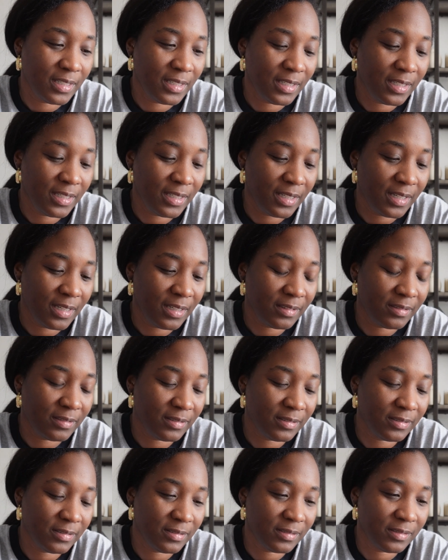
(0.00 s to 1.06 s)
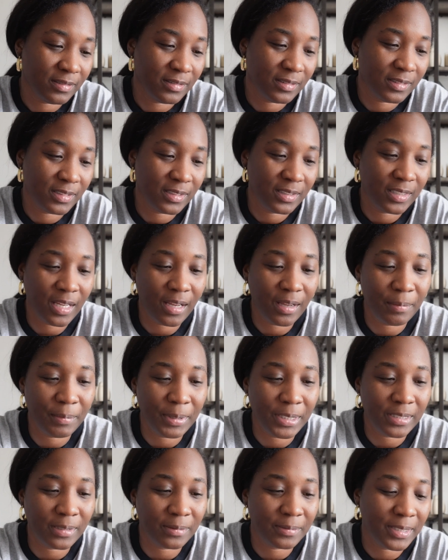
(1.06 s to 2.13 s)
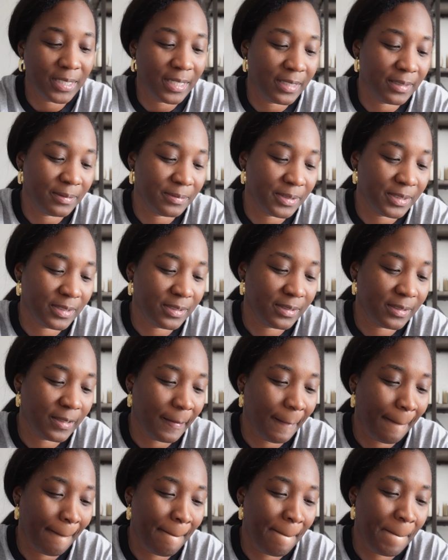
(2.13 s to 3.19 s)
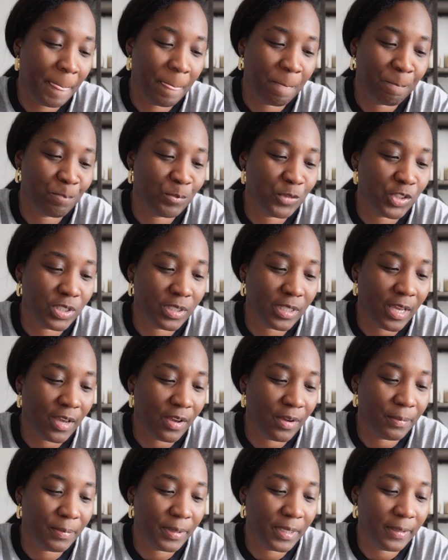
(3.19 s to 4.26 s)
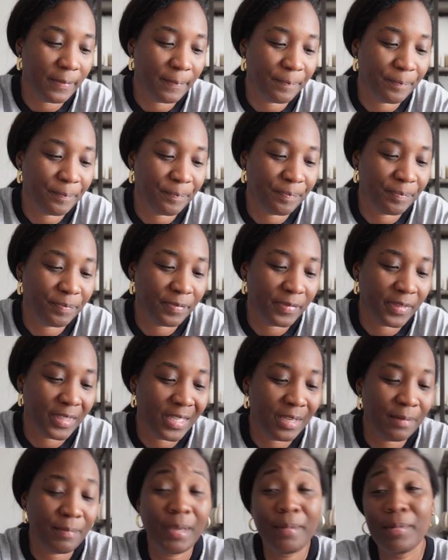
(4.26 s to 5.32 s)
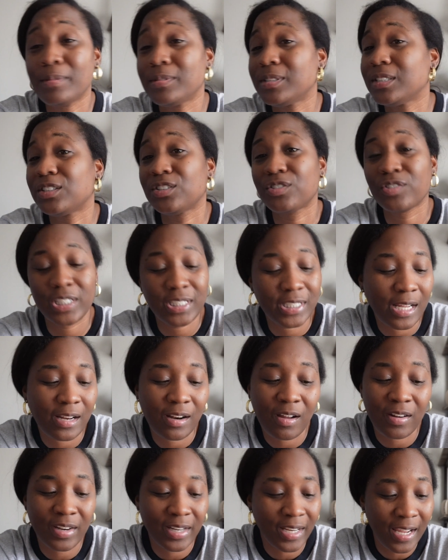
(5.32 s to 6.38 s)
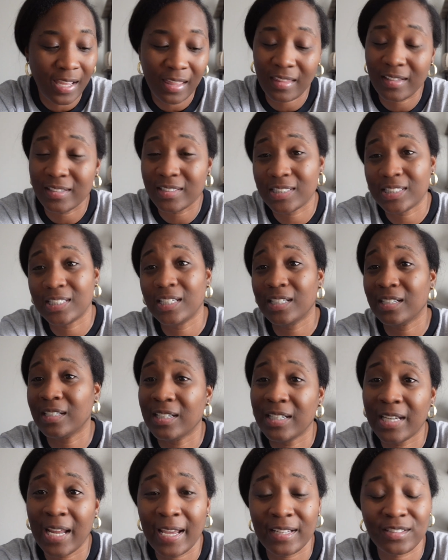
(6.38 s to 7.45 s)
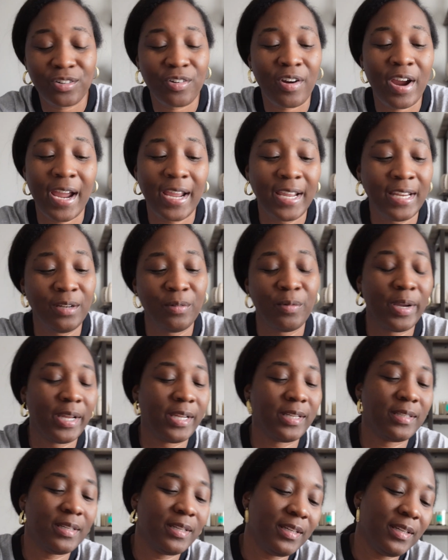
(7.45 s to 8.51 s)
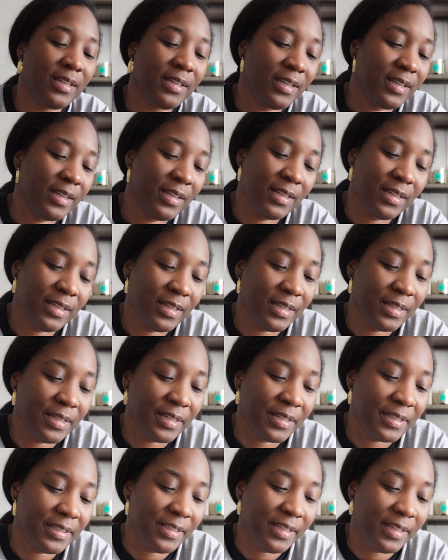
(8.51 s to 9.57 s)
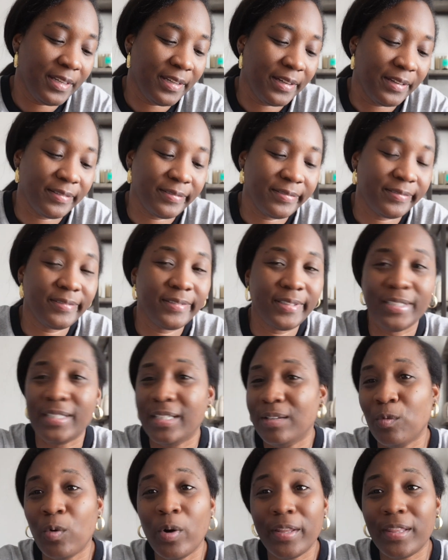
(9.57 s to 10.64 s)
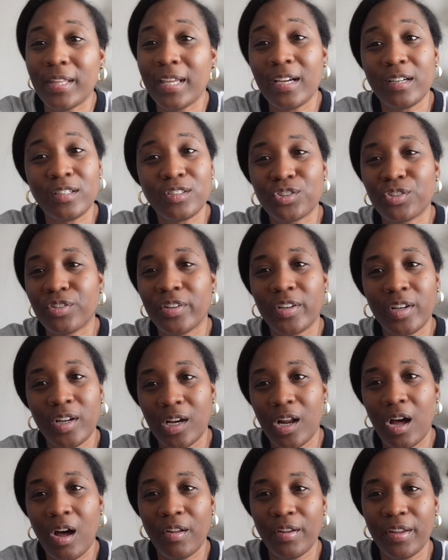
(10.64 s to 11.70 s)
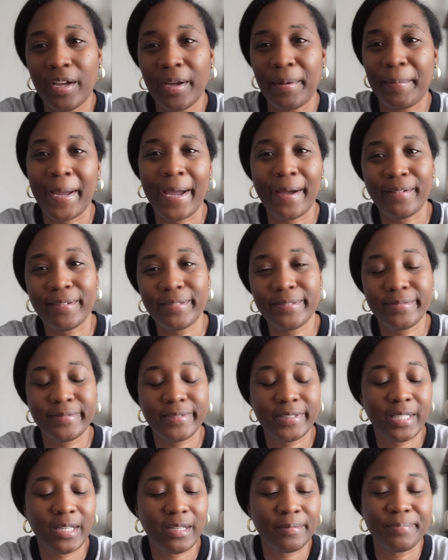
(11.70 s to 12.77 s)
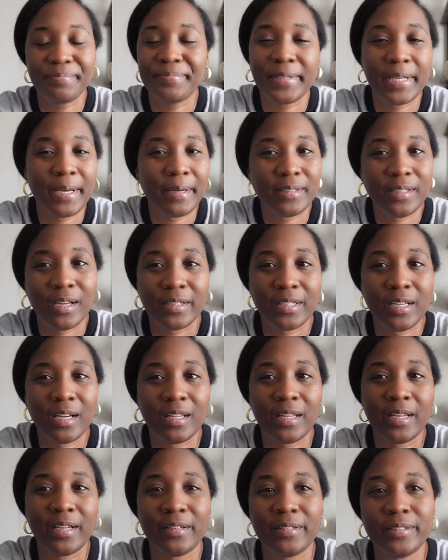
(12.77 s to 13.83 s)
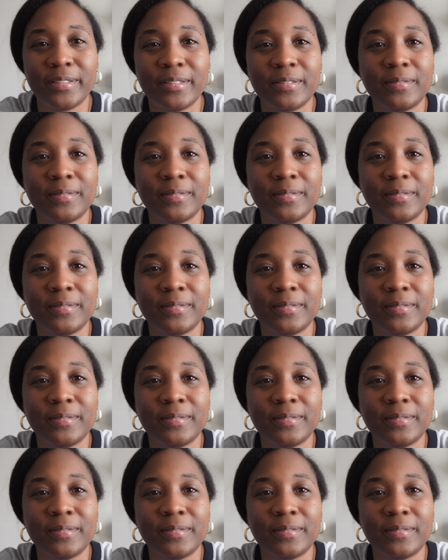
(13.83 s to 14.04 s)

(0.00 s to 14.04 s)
you know, it's how it be sometimes. Just how it be. And maybe I'm just stressed out all together and just need a good ass cry anyway. You know, and then one thing will trigger it all to come out. So I'll talk to y'all later.